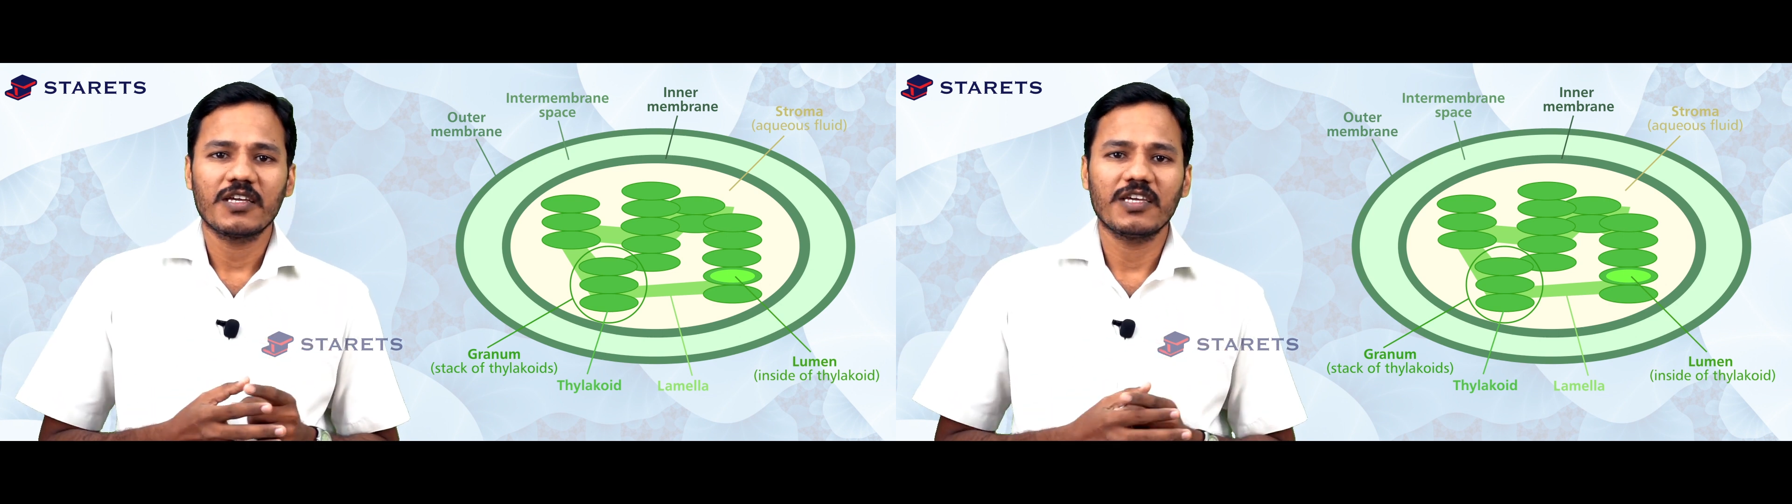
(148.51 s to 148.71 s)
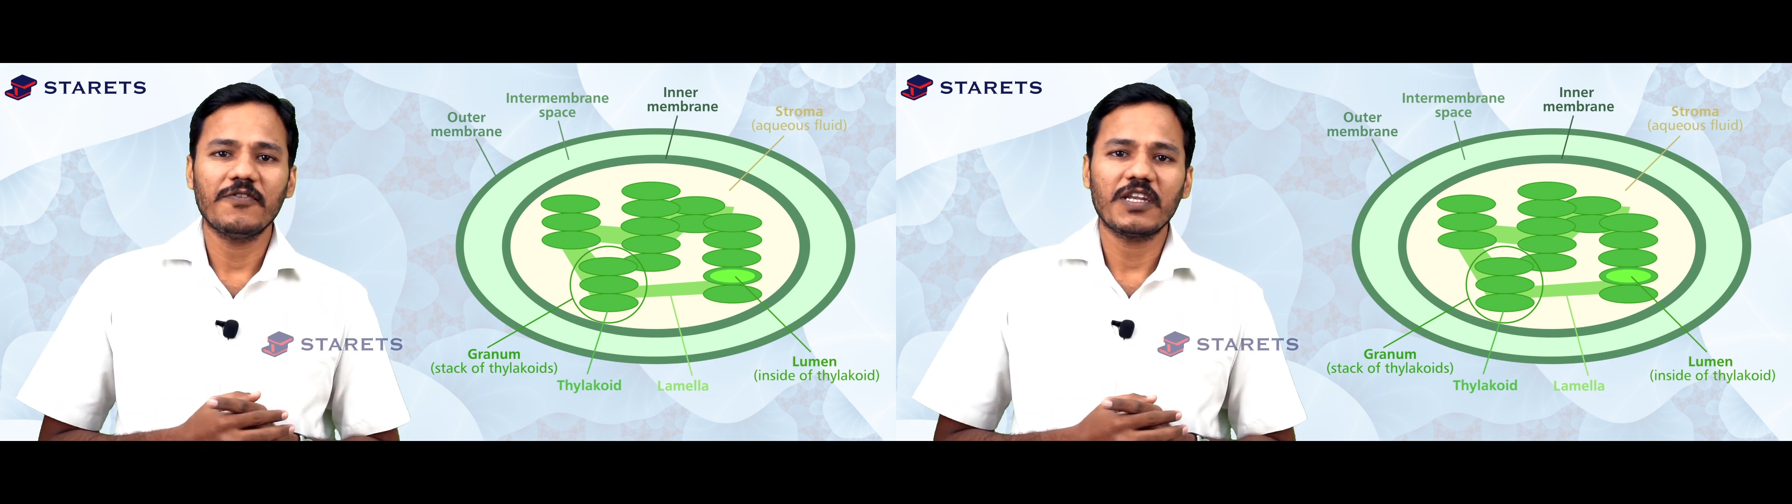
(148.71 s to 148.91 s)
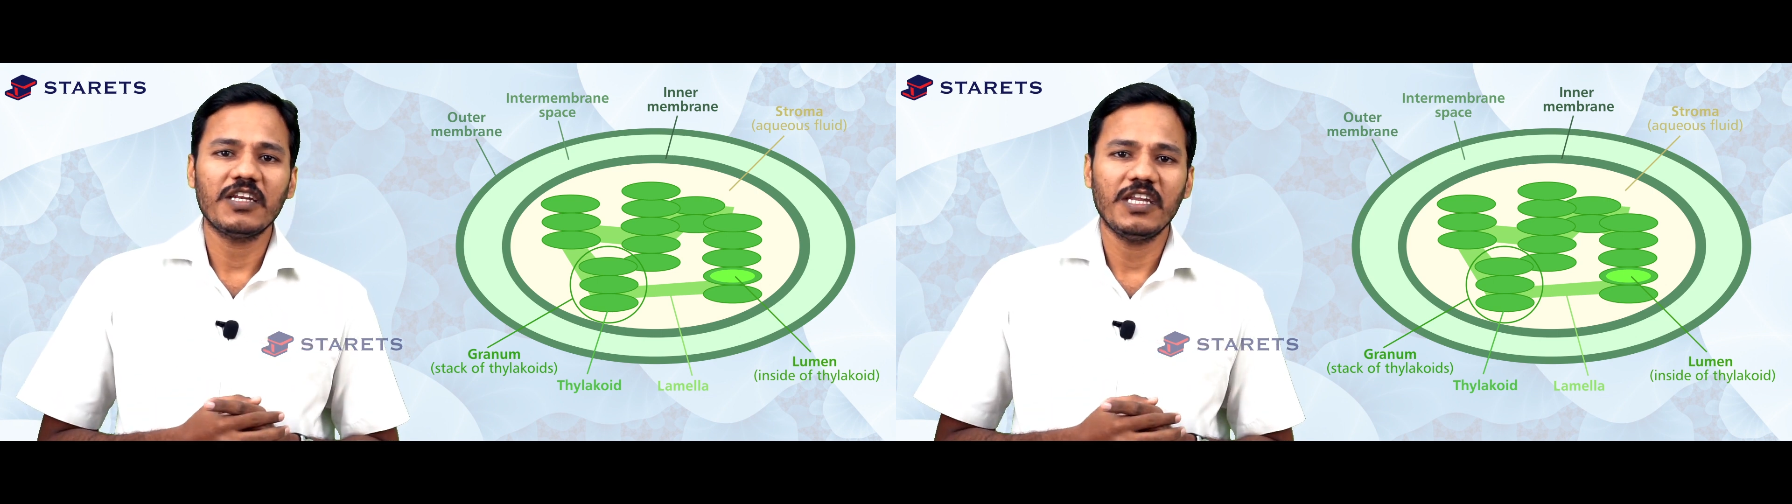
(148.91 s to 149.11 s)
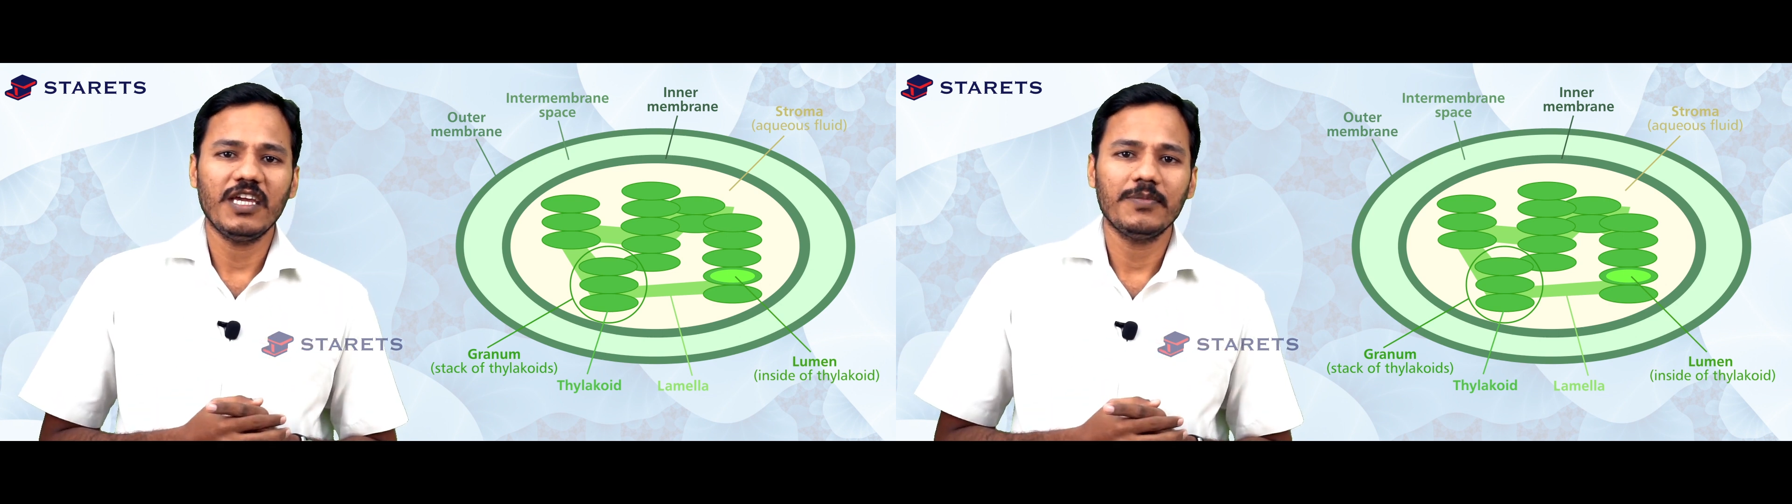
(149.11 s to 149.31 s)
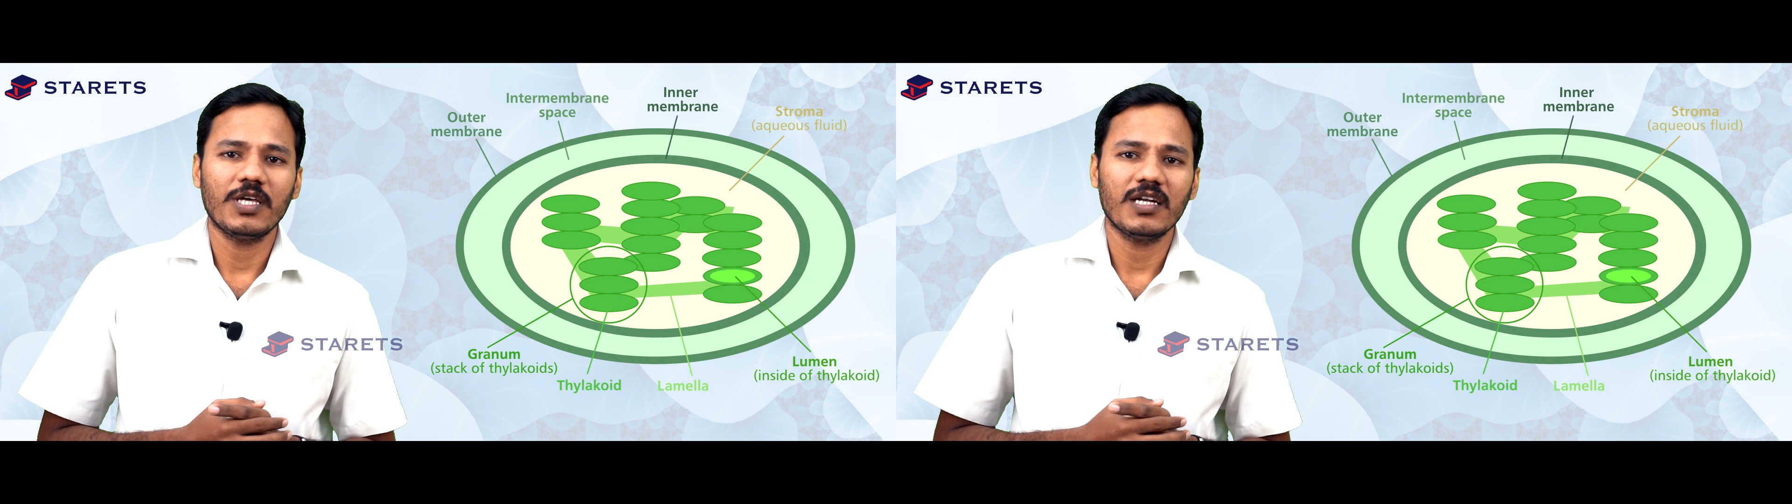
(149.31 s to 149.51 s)
given a
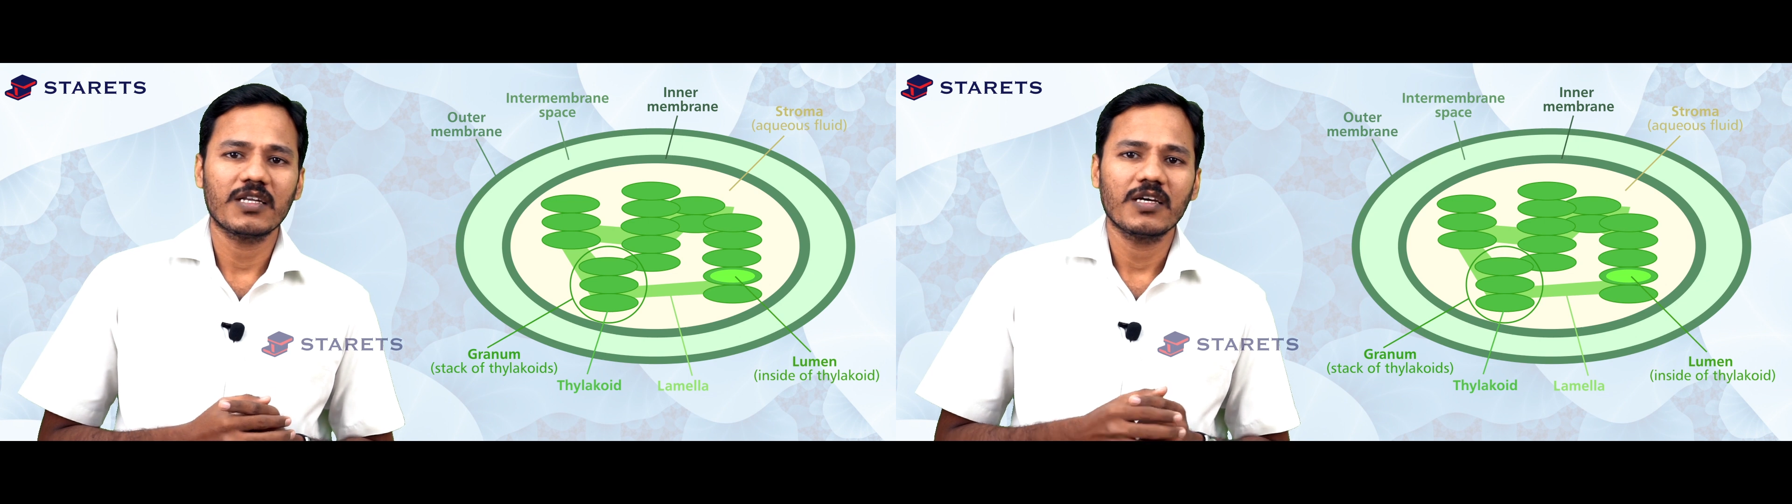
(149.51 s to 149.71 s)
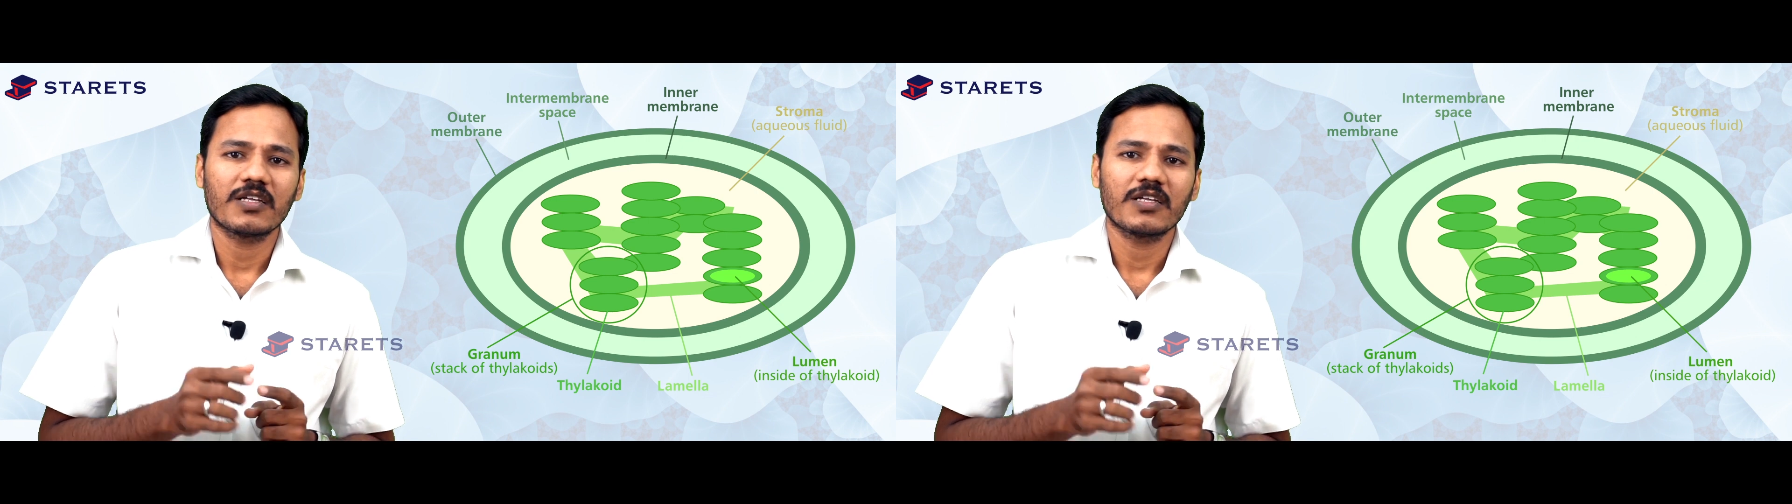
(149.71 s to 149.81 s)
name that